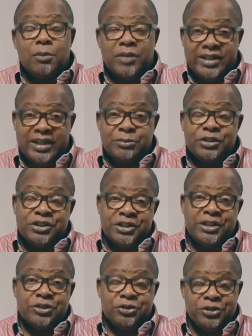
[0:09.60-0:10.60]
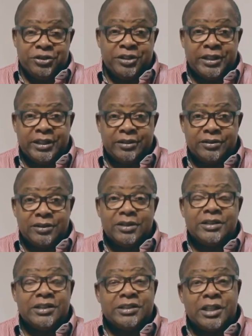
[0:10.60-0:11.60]
My name is Jide Oduyoye,
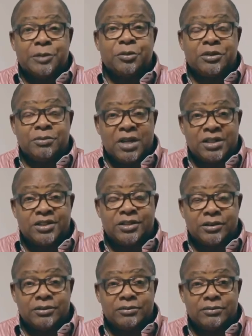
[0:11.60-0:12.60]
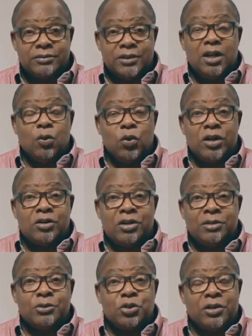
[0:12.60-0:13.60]
the Transport Master.
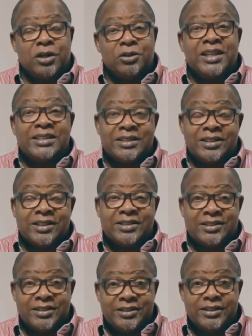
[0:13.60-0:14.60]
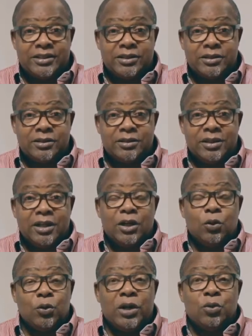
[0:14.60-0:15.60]
Welcome to our Road Etiquette series,
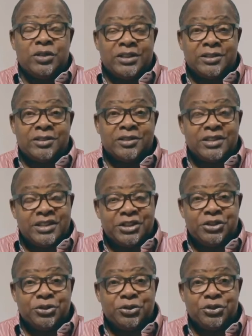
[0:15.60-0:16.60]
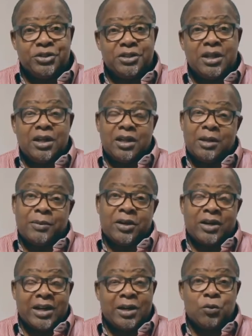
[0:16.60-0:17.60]
where we discuss issues
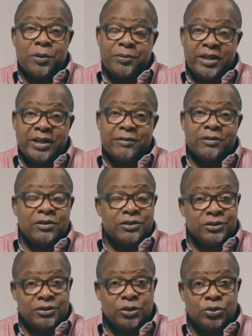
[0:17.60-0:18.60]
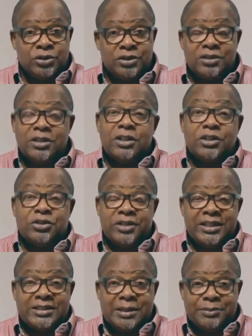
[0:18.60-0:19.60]
about how we behave on the roads.
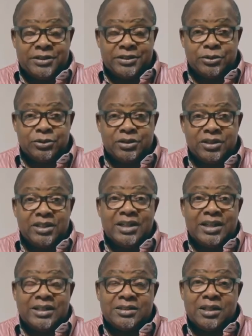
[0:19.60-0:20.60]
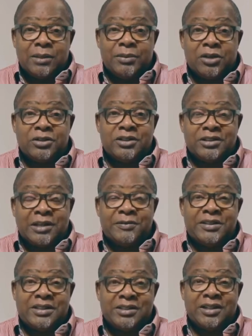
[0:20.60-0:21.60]
Today's episode is about
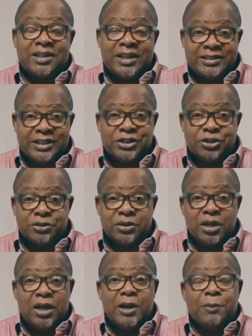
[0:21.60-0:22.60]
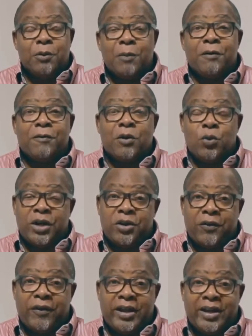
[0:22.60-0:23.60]
traffic signalization. But before we
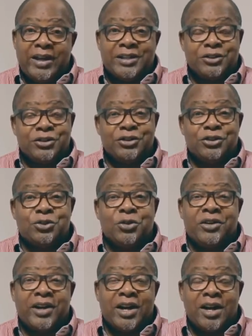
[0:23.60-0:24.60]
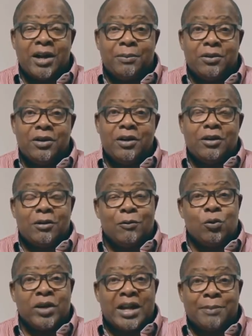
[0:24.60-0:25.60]
go there, let us just do a recap
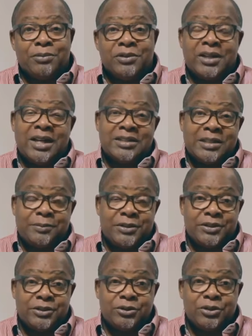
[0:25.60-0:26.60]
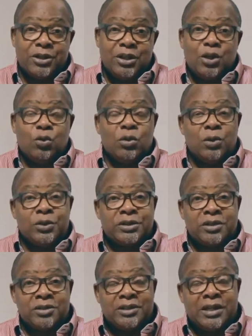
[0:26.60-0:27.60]
of what happened in the last episode, where we
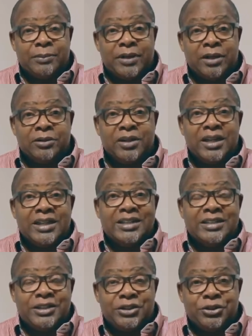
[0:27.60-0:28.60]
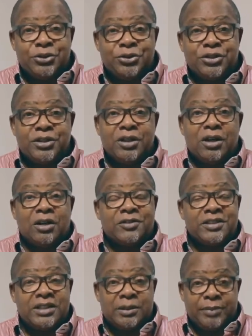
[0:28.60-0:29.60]
talked about the use of
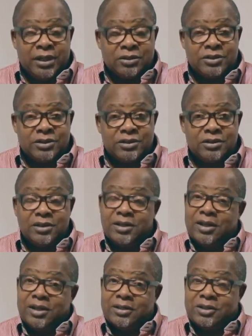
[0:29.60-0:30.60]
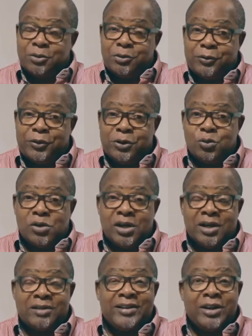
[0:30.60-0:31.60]
seat belts. Some of you who
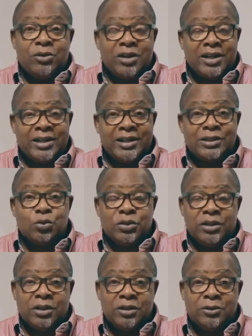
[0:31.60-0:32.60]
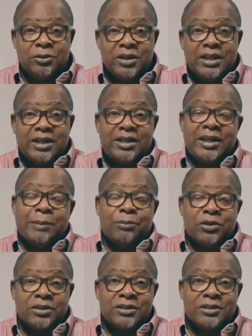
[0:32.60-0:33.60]
are regular guests would know the
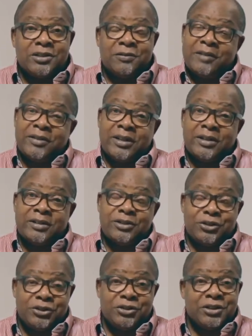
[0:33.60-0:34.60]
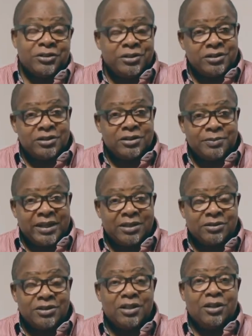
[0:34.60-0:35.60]
importance of having to use the seat
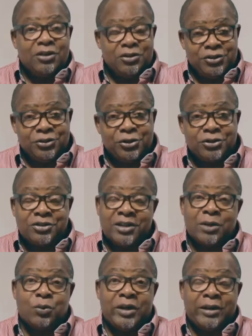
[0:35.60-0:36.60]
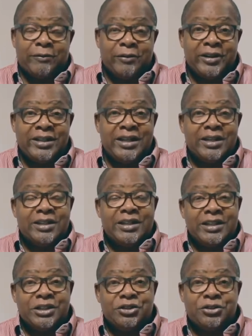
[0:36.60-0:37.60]
belt on the road so that we avoid
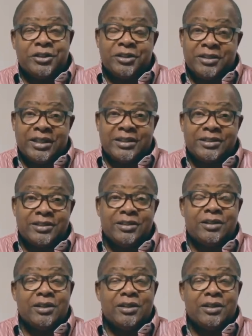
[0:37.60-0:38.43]
injury or deaths